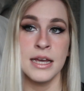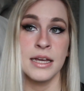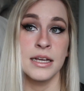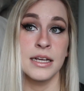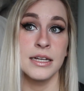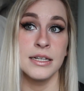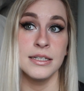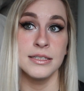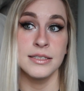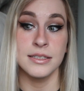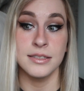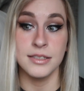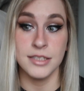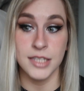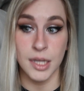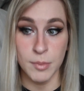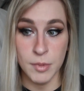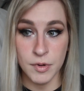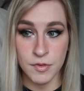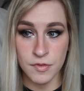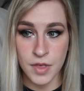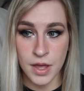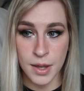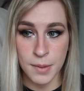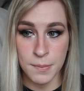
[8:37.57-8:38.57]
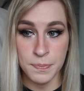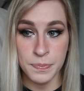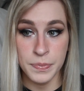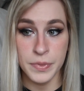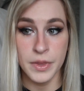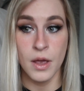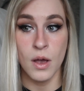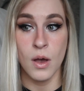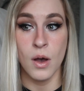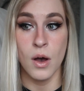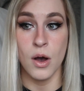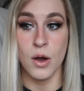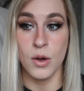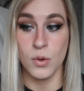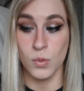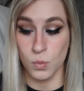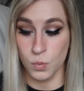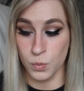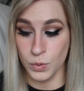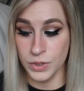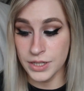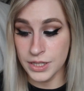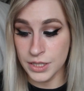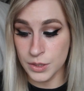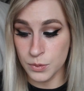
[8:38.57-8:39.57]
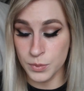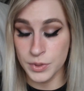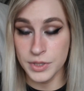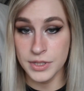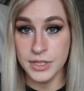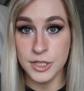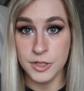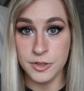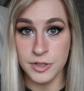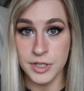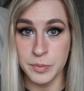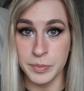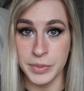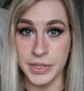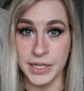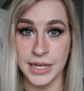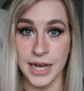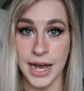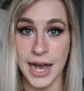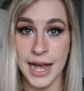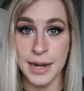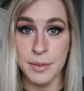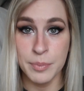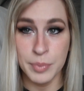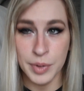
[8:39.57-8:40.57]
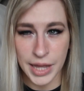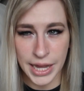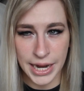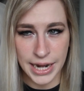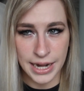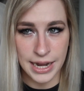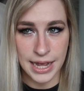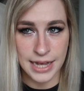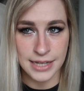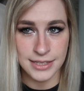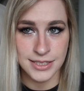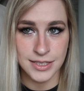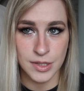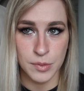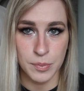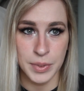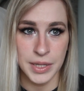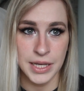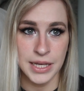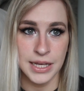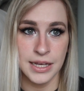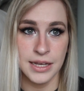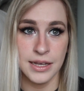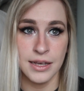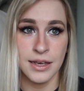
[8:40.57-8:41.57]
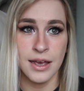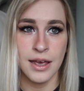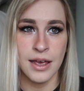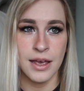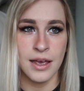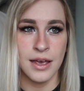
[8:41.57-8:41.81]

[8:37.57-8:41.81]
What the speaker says: because some of them are really, really creepy. I played SCP